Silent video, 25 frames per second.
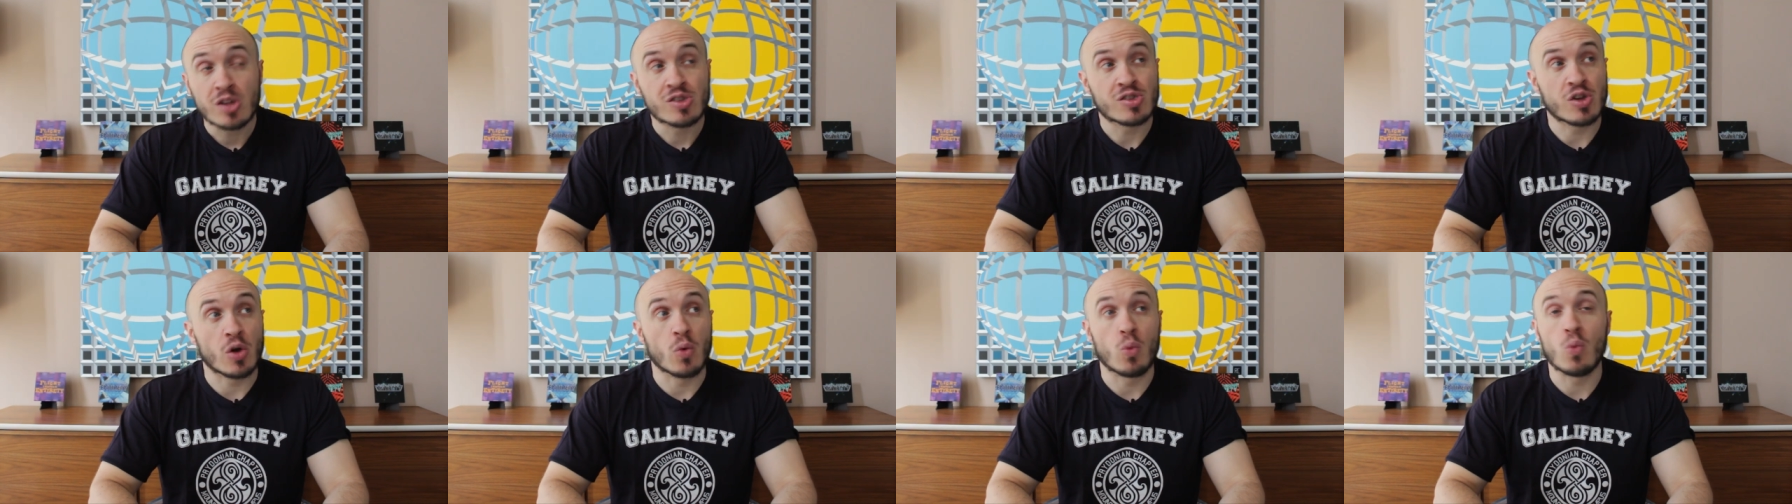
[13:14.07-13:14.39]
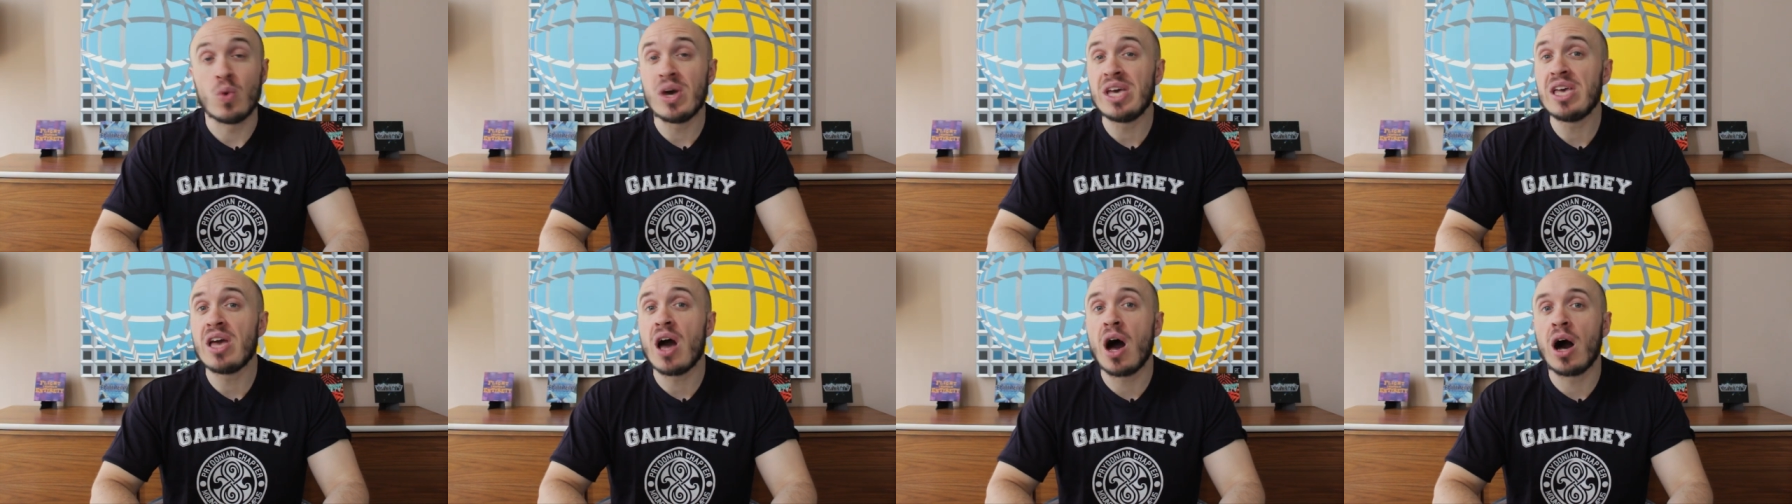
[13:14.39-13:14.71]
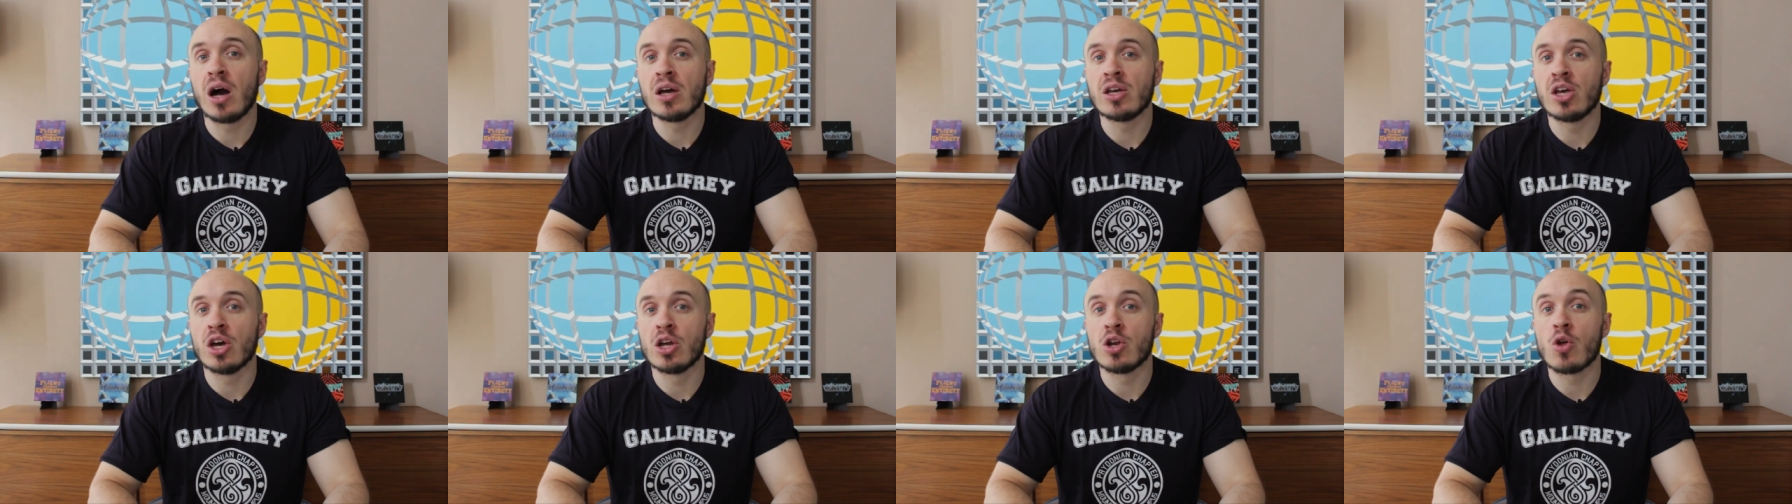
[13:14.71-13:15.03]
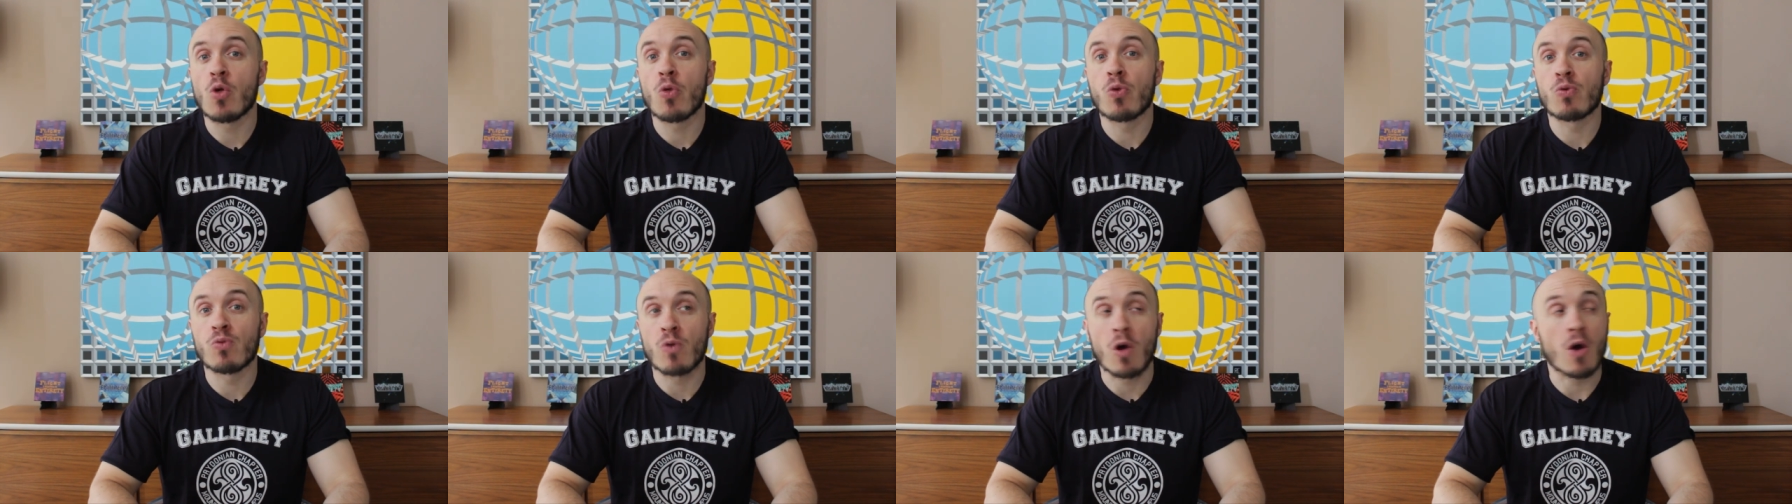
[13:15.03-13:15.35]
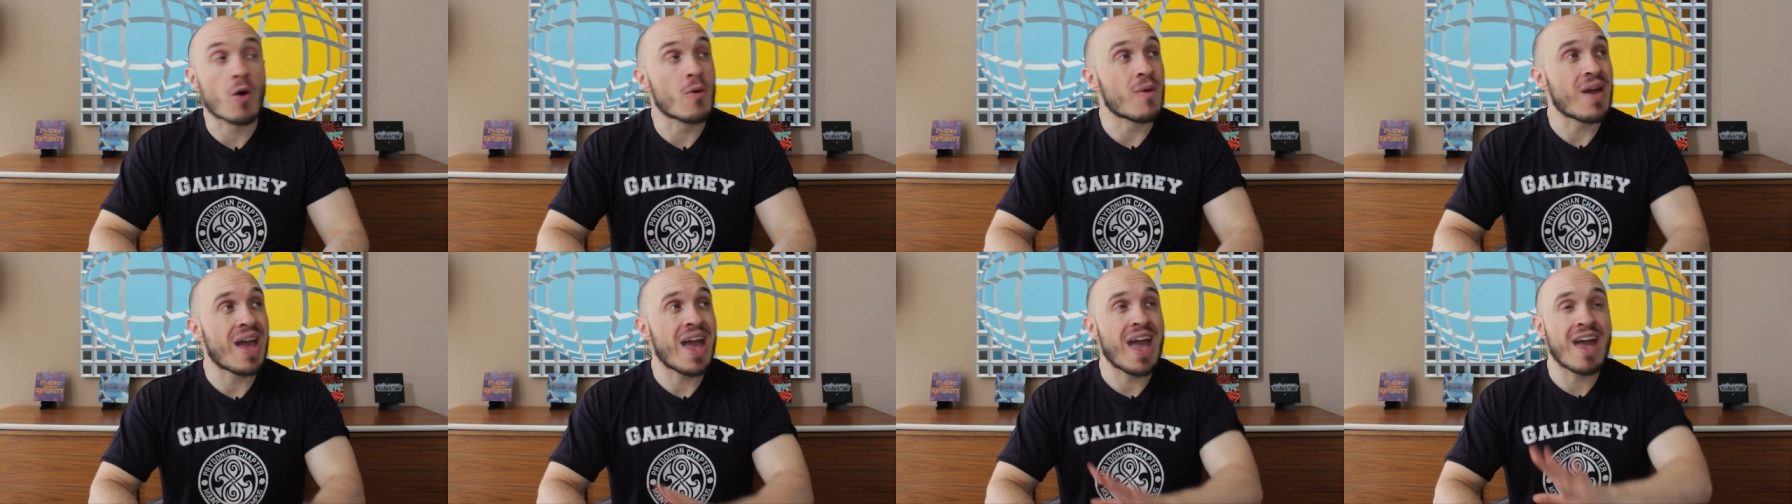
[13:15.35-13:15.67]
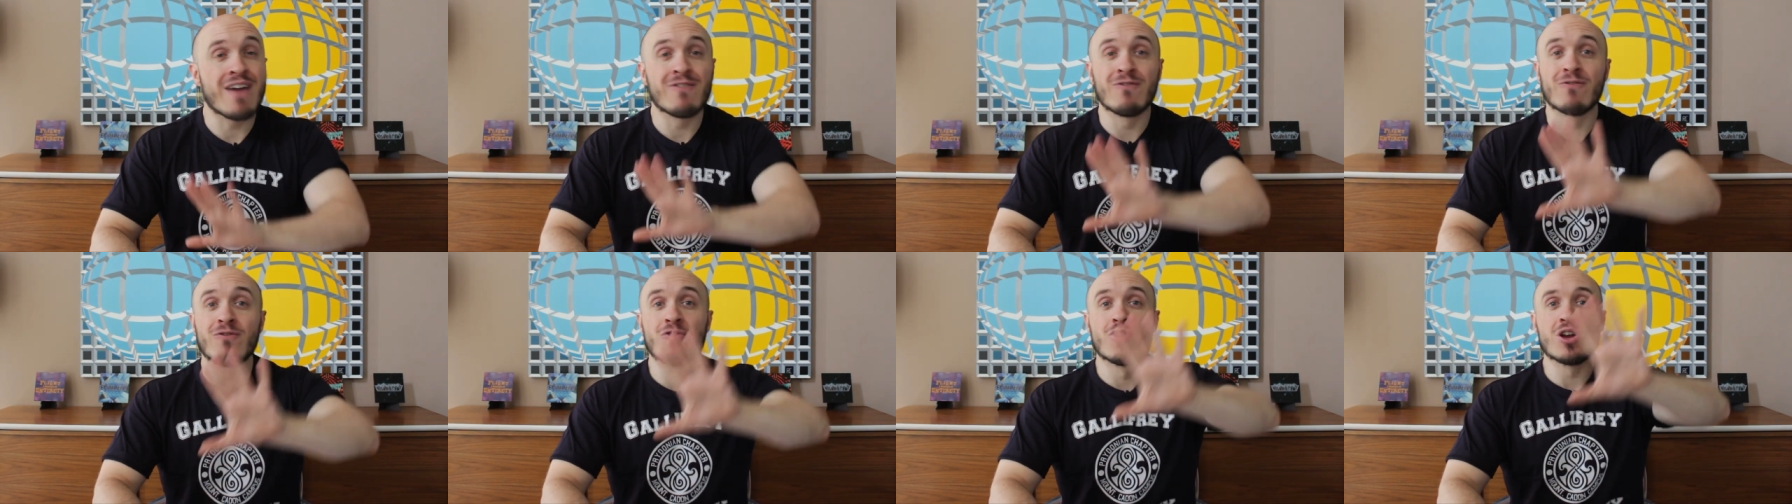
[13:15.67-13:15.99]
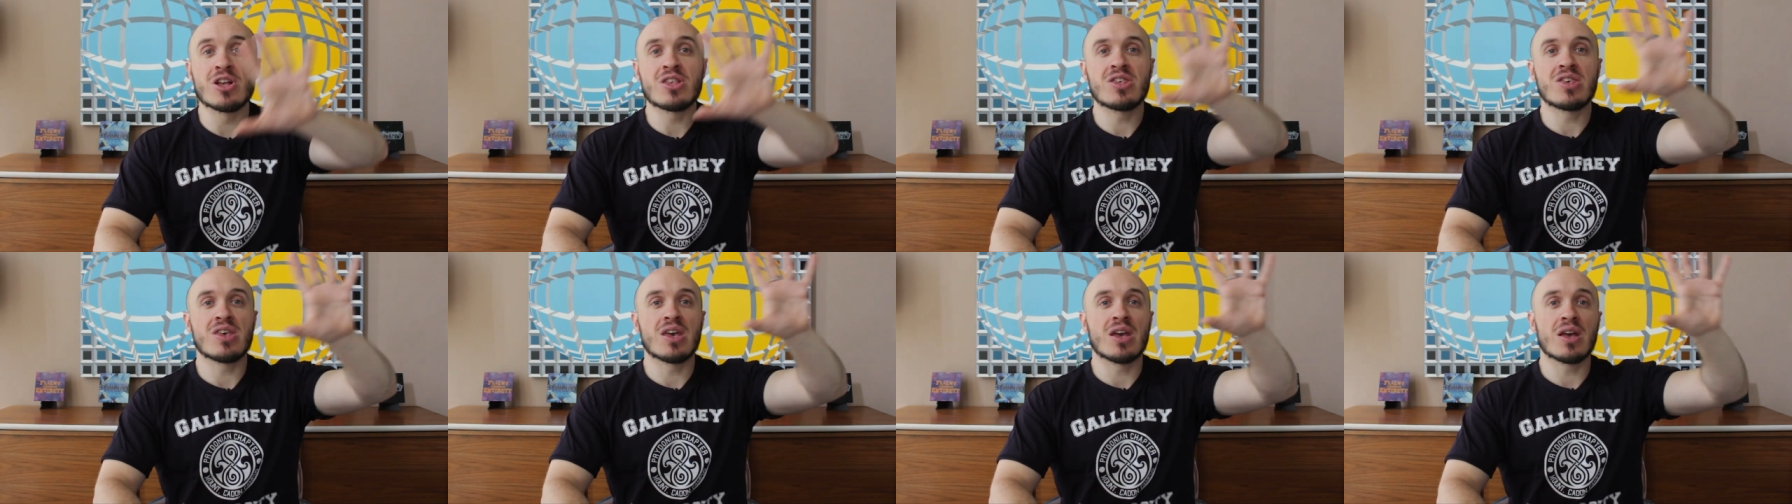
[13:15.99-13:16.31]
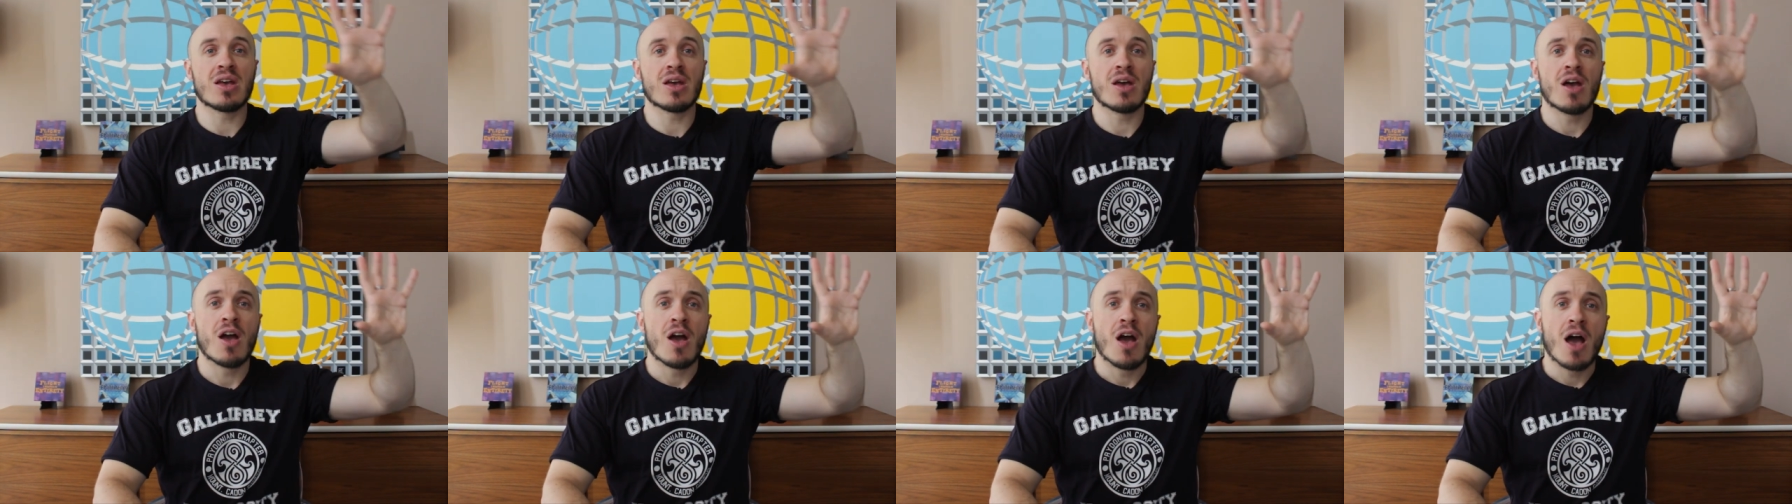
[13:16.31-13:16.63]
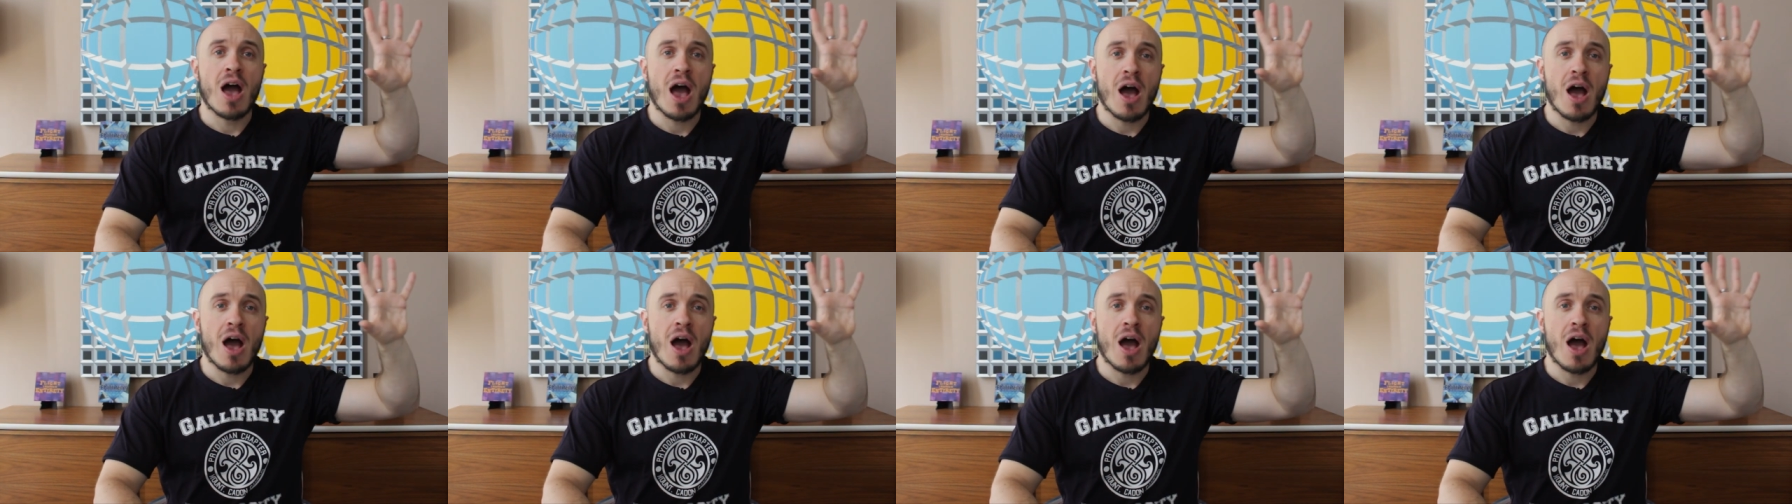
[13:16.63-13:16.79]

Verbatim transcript: so we are going to throw everything